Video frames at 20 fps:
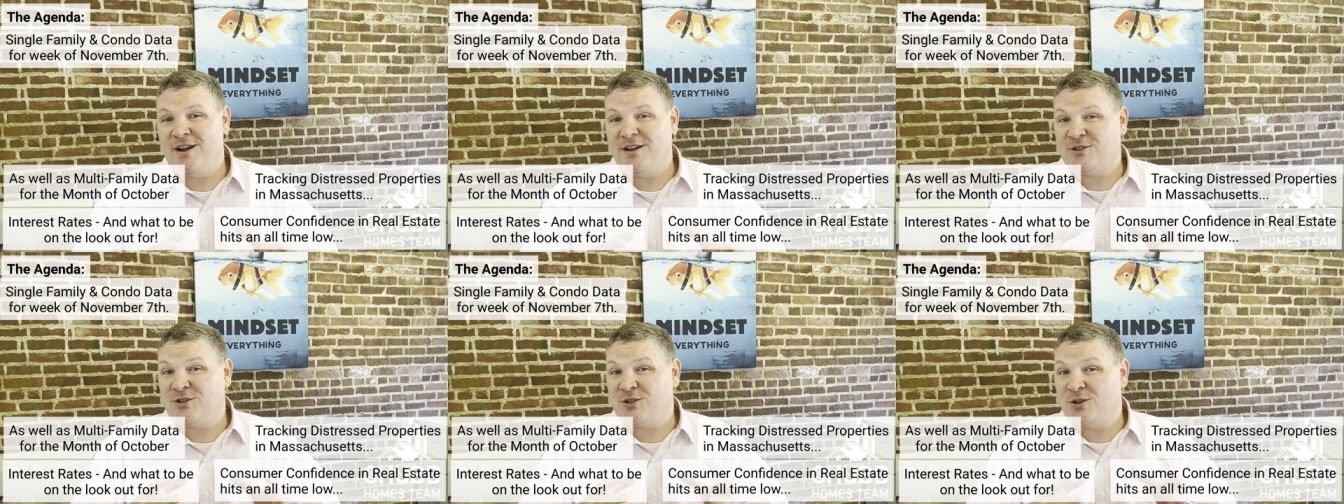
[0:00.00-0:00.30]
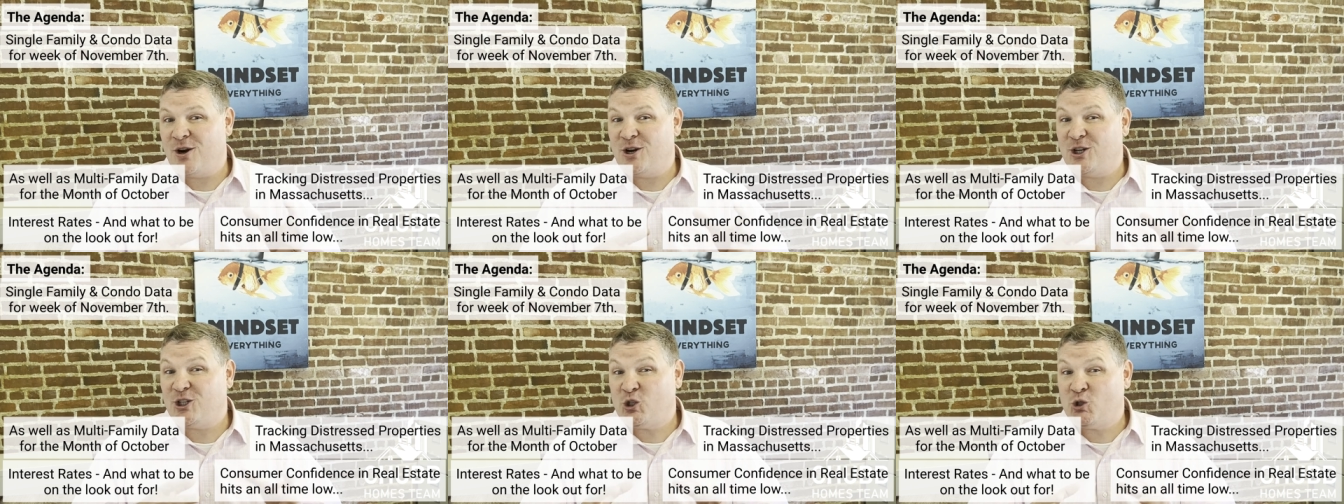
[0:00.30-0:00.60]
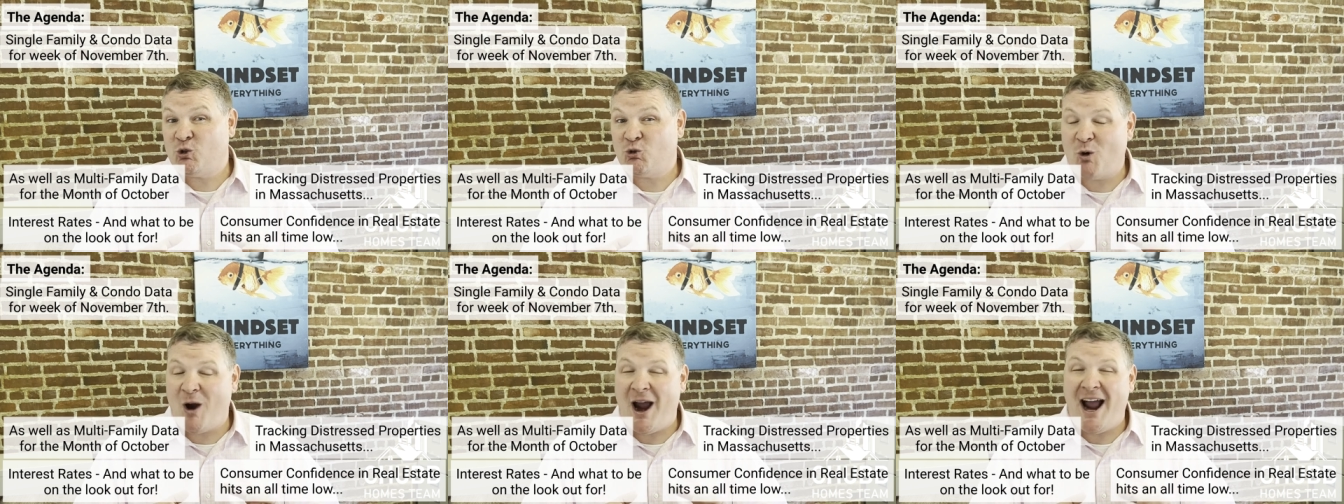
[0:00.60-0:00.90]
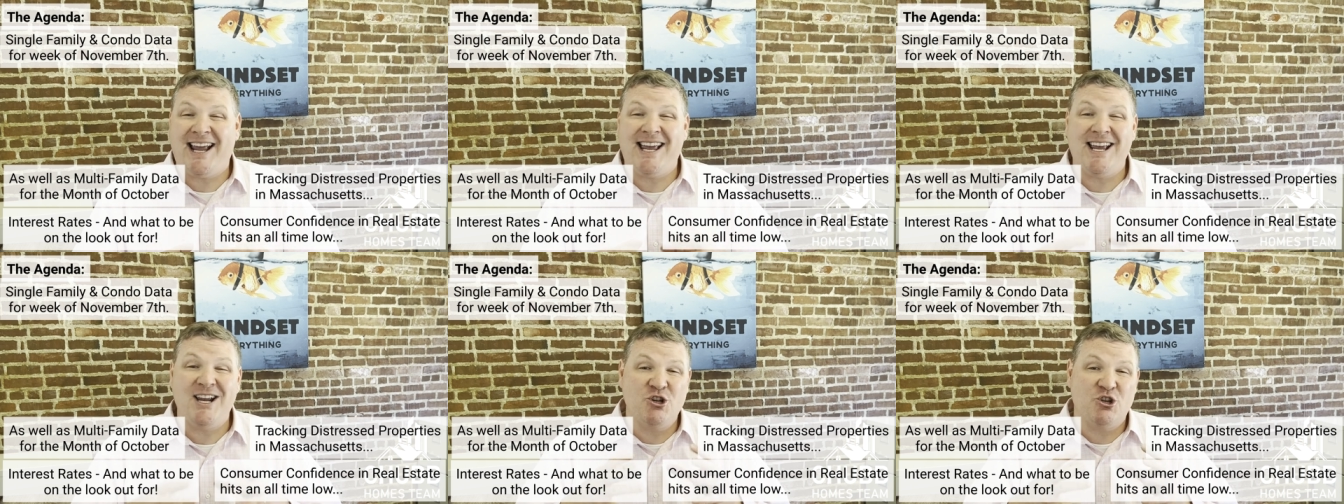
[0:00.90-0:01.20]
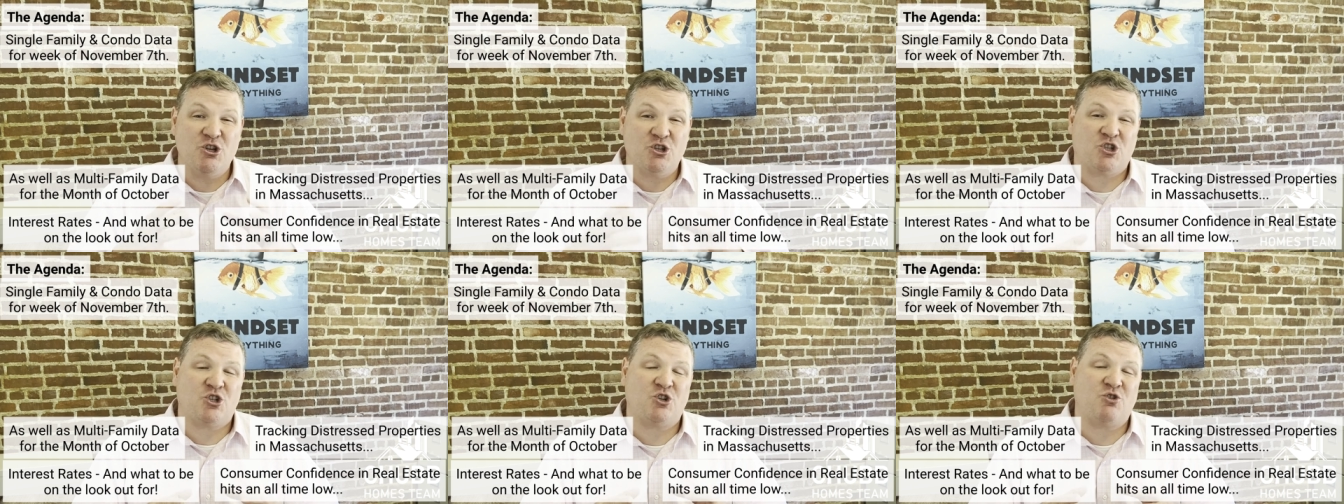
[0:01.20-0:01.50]
to start
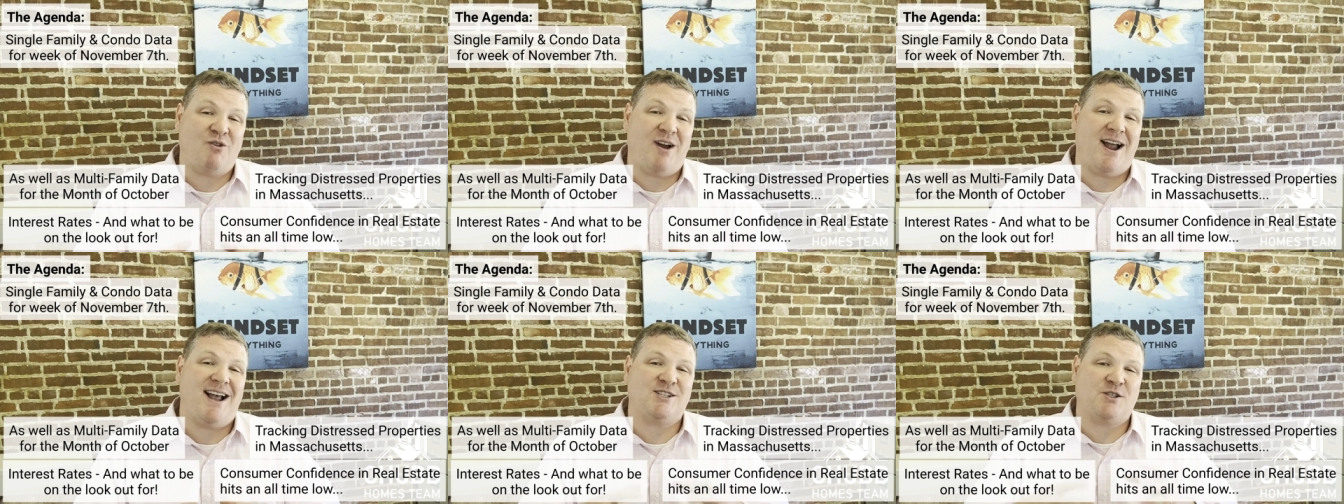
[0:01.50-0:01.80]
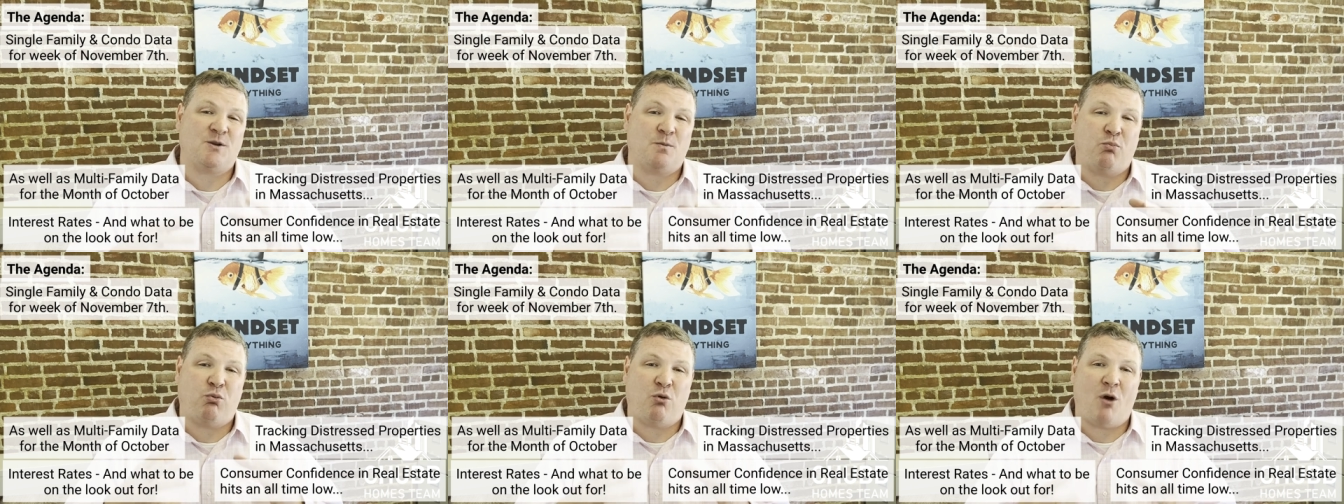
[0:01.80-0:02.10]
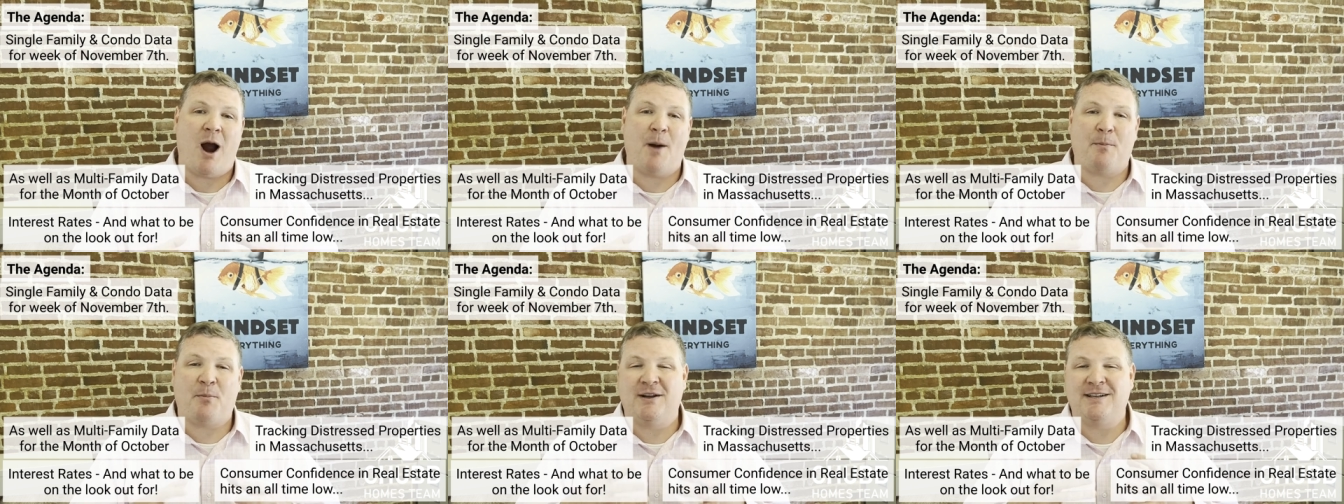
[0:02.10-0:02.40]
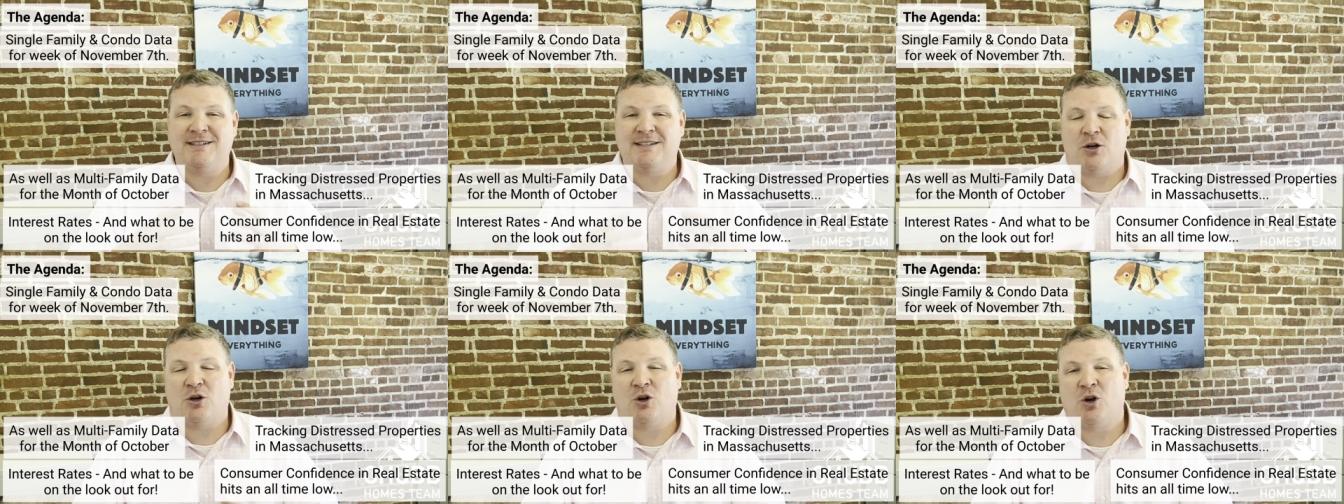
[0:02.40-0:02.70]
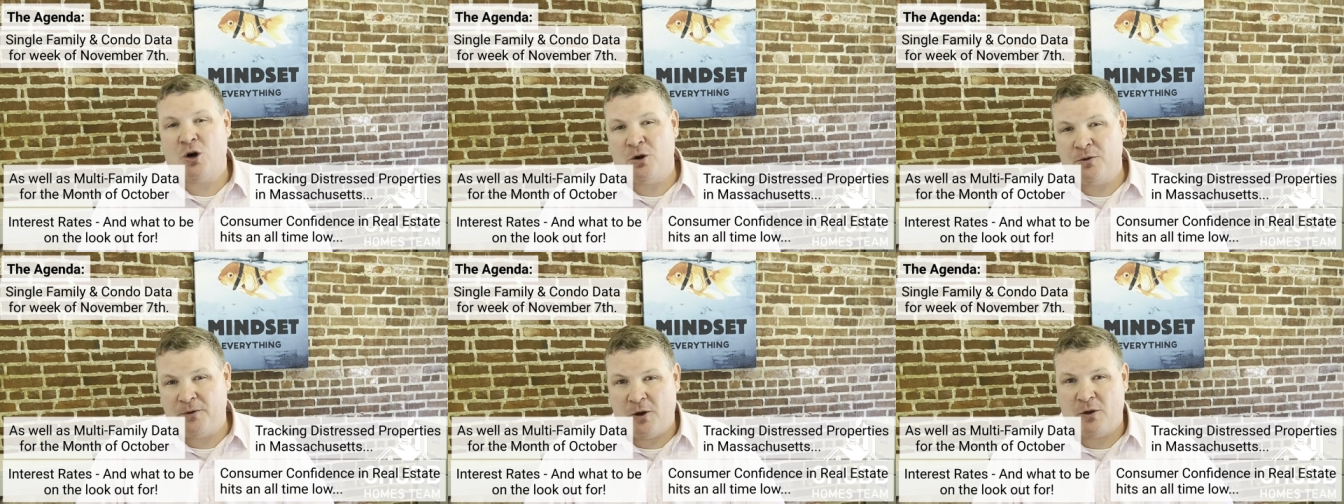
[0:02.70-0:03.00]
tracking distressed properties that are
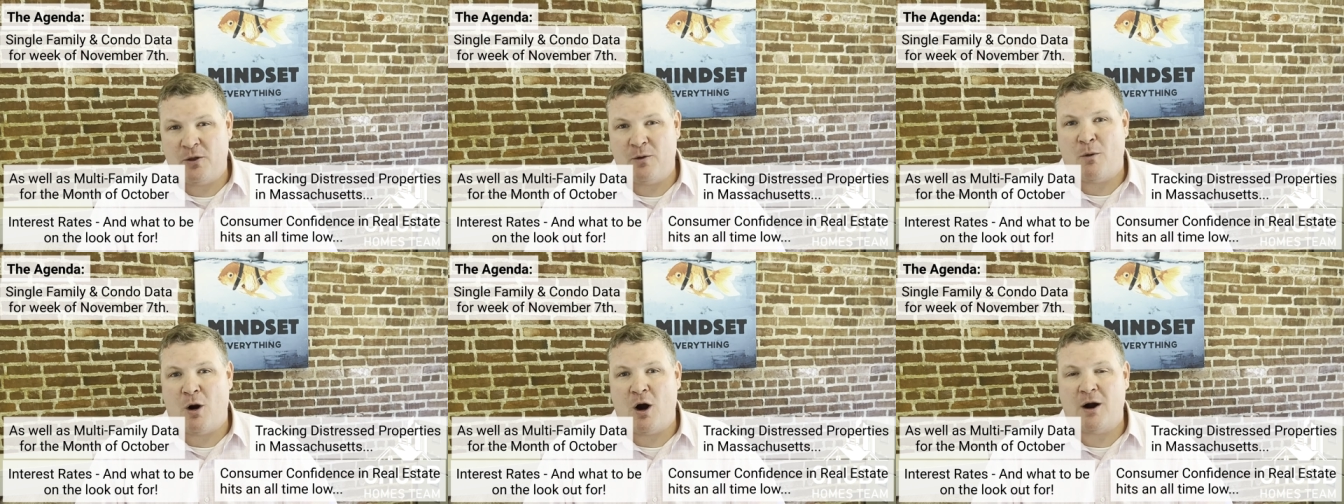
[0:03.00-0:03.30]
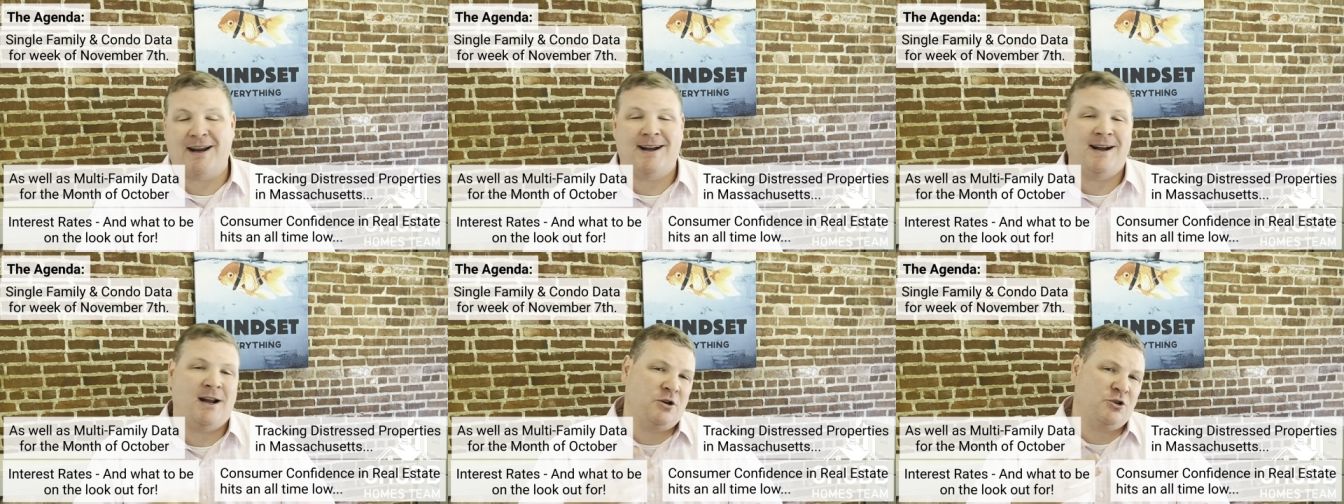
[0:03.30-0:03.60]
currently on the market.